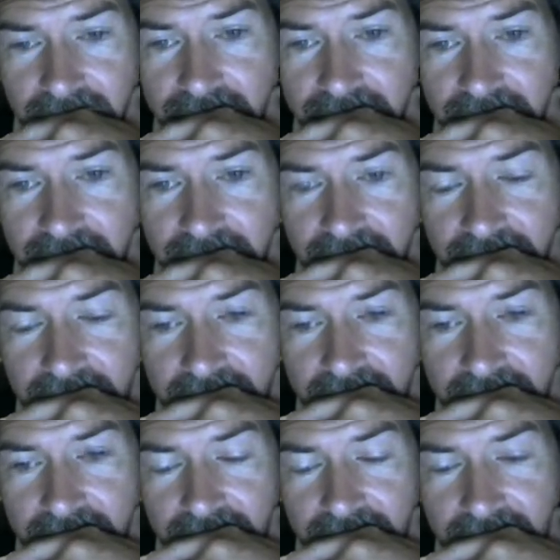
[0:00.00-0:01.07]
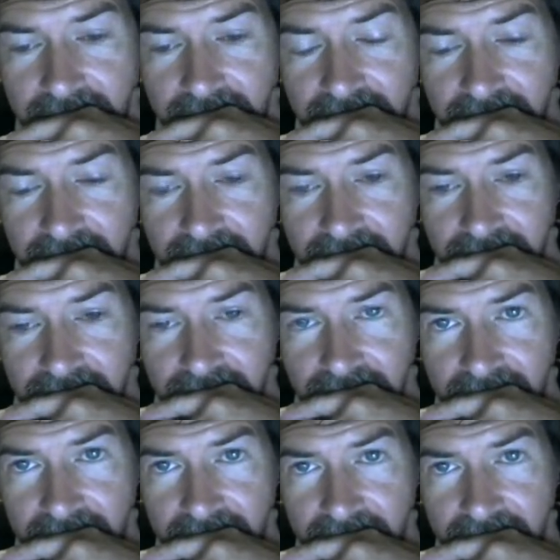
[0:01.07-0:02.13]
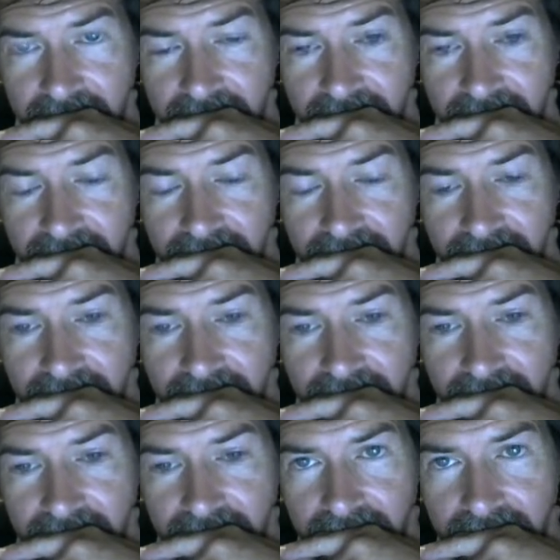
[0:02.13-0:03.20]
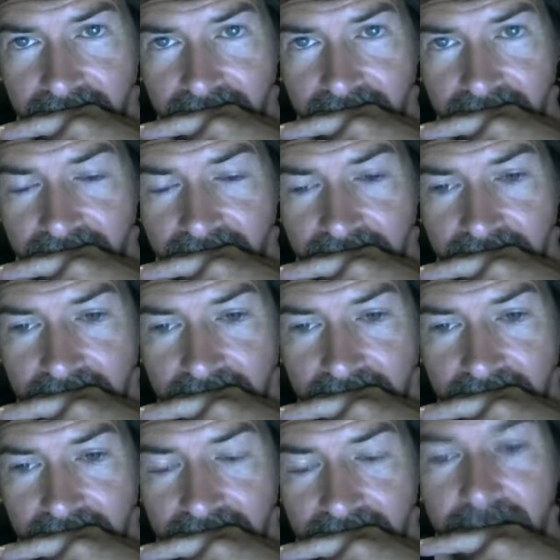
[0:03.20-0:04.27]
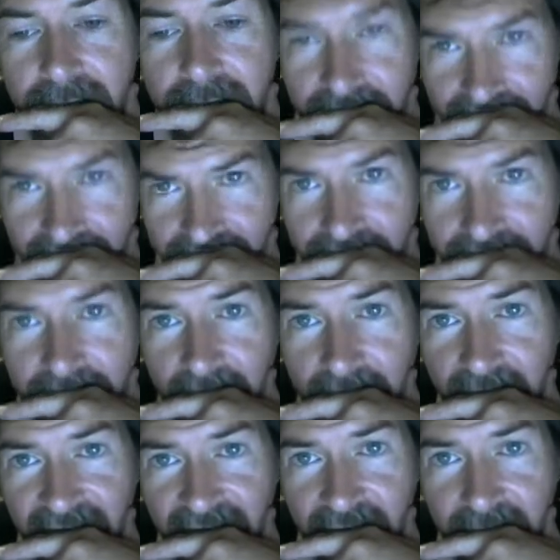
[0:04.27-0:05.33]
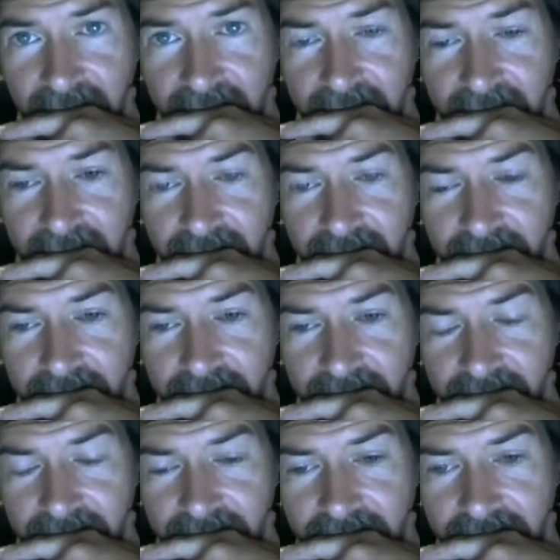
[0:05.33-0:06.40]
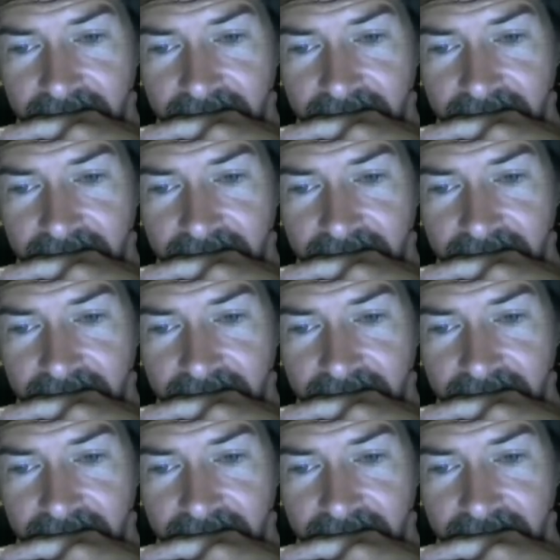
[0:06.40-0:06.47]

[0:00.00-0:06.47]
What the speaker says: The person shown says nothing.